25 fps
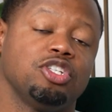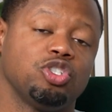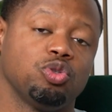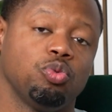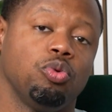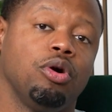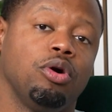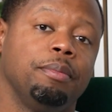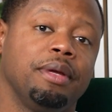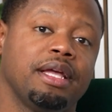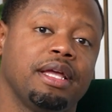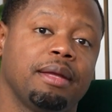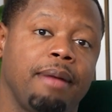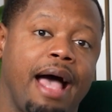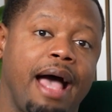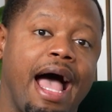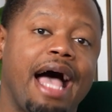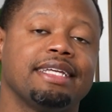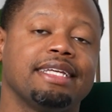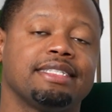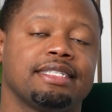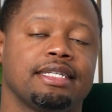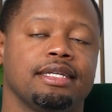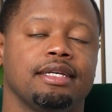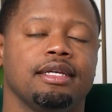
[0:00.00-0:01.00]
this one big
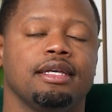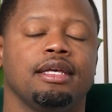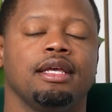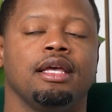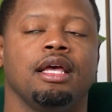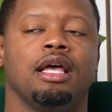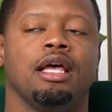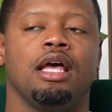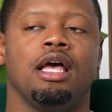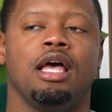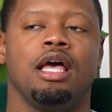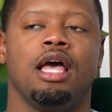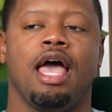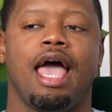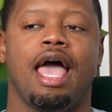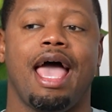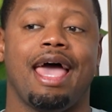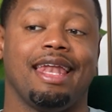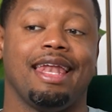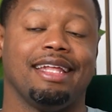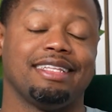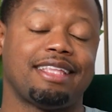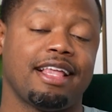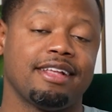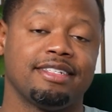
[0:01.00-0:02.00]
basket.
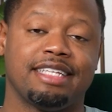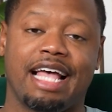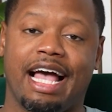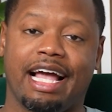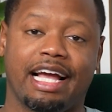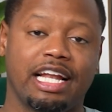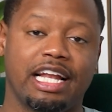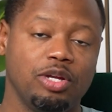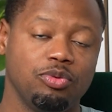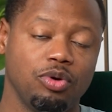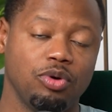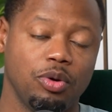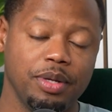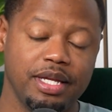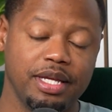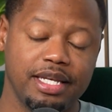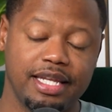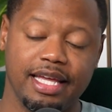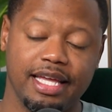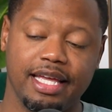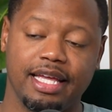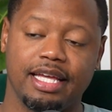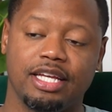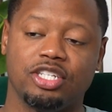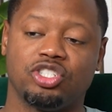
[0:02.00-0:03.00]
And that's exactly what we
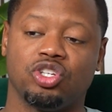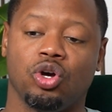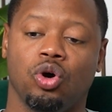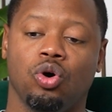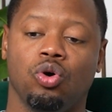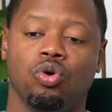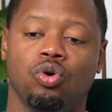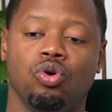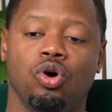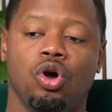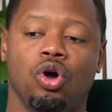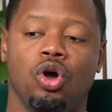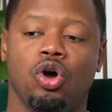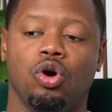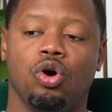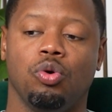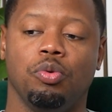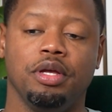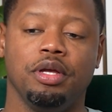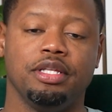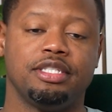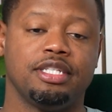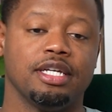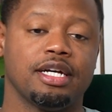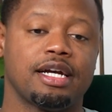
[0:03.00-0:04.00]
did. So
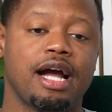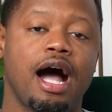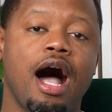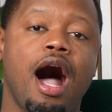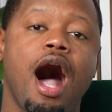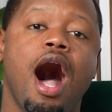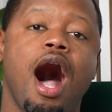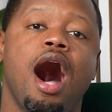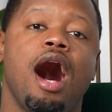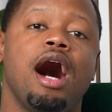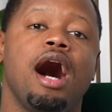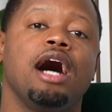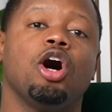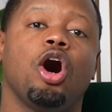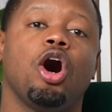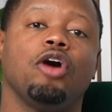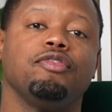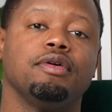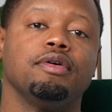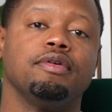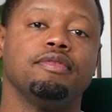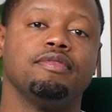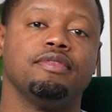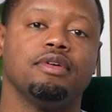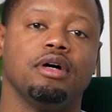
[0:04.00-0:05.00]
we took our eye off
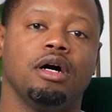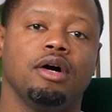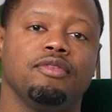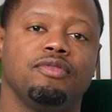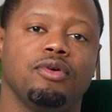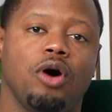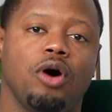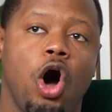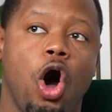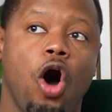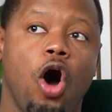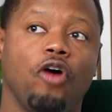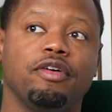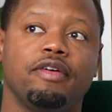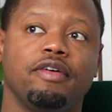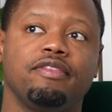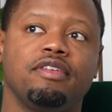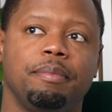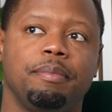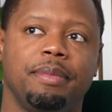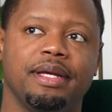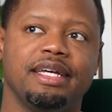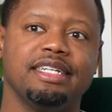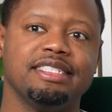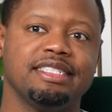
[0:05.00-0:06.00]
of
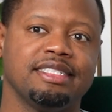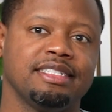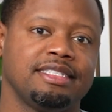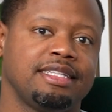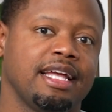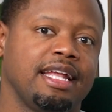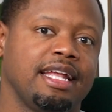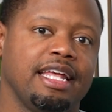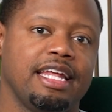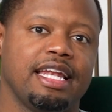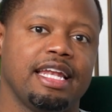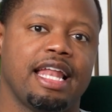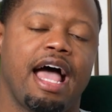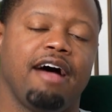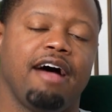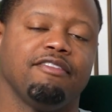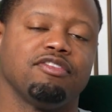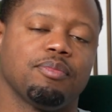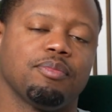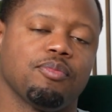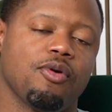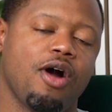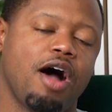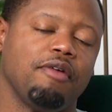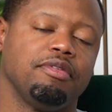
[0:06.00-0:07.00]
a business that didn't have
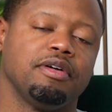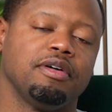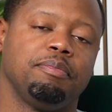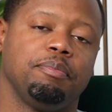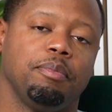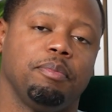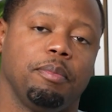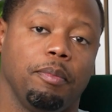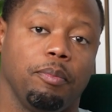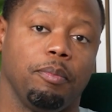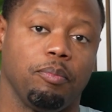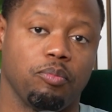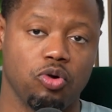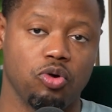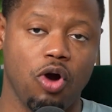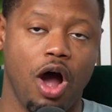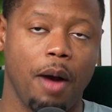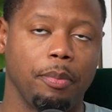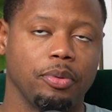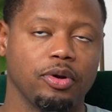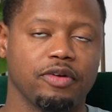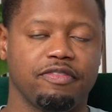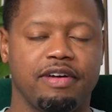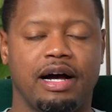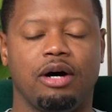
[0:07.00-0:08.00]
the
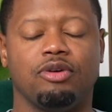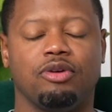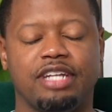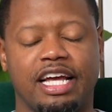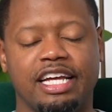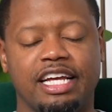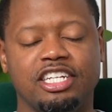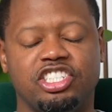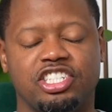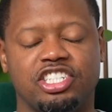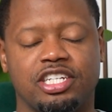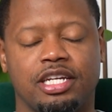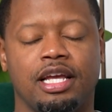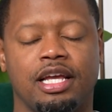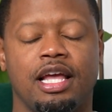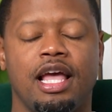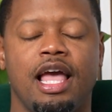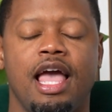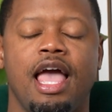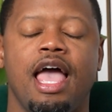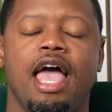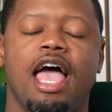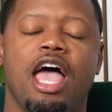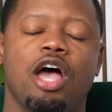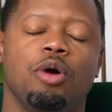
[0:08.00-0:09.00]
proper foundation,
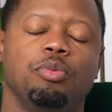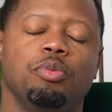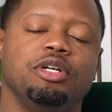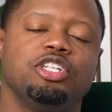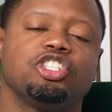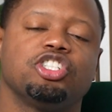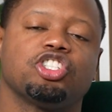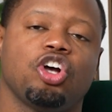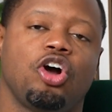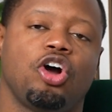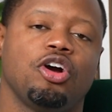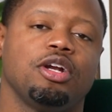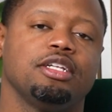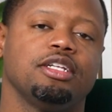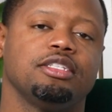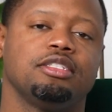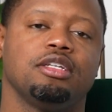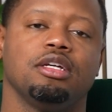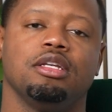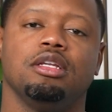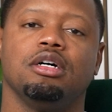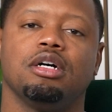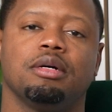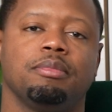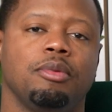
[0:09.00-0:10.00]
and we started
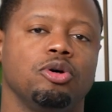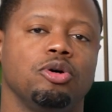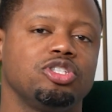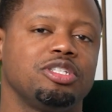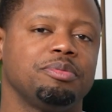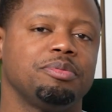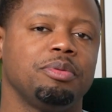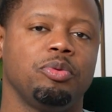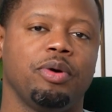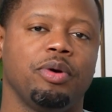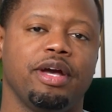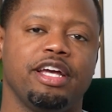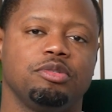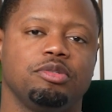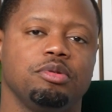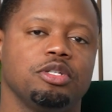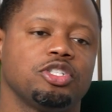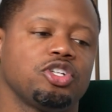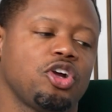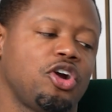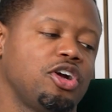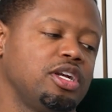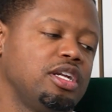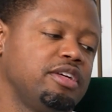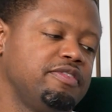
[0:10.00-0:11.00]
to look multiple ways. We
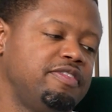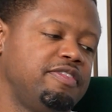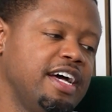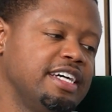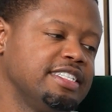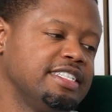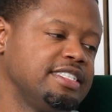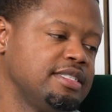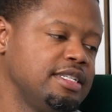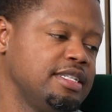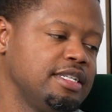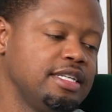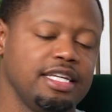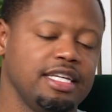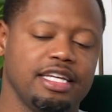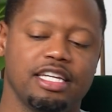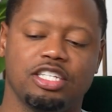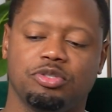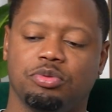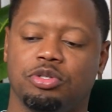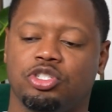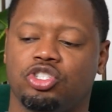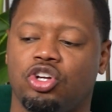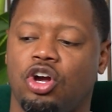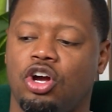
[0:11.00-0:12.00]
started investing in
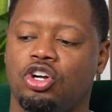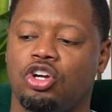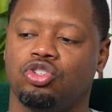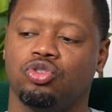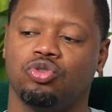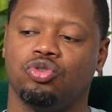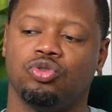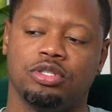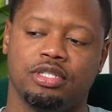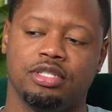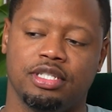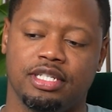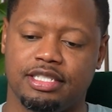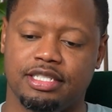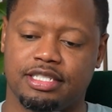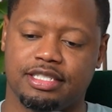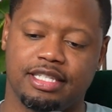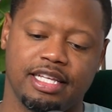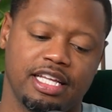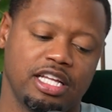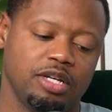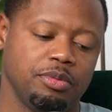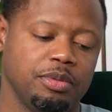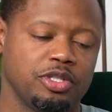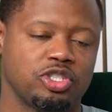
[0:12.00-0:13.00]
this. We started doing this
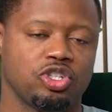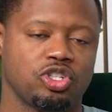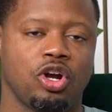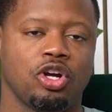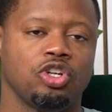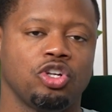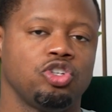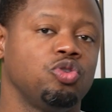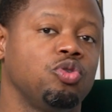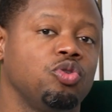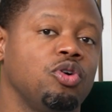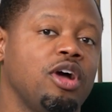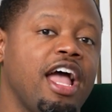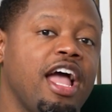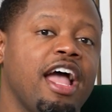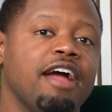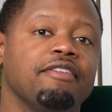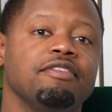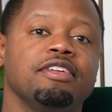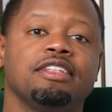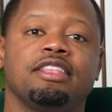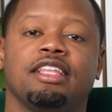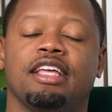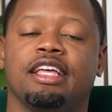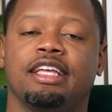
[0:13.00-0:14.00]
thing. We started doing
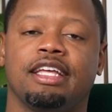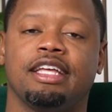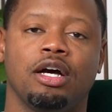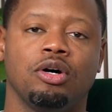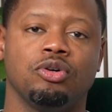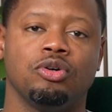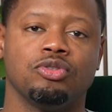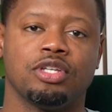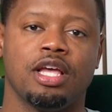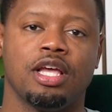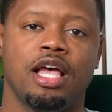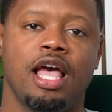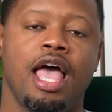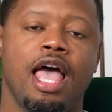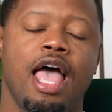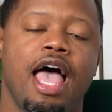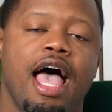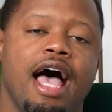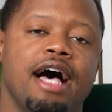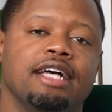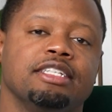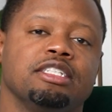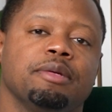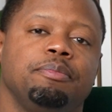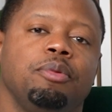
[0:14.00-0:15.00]
everything else
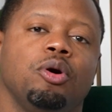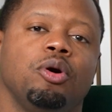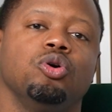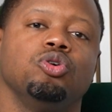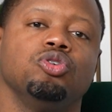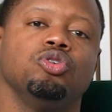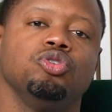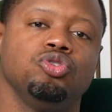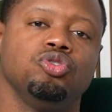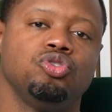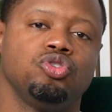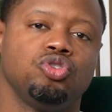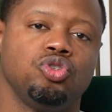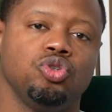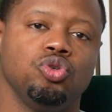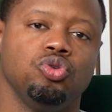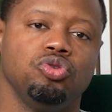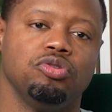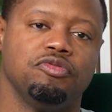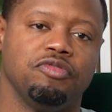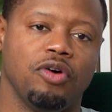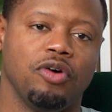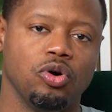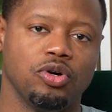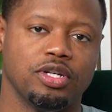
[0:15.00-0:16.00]
as opposed
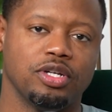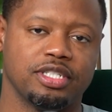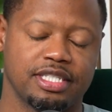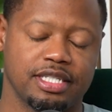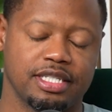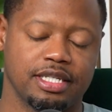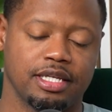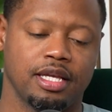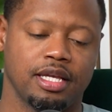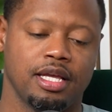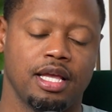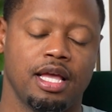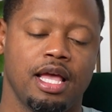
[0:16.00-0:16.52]
to focusing.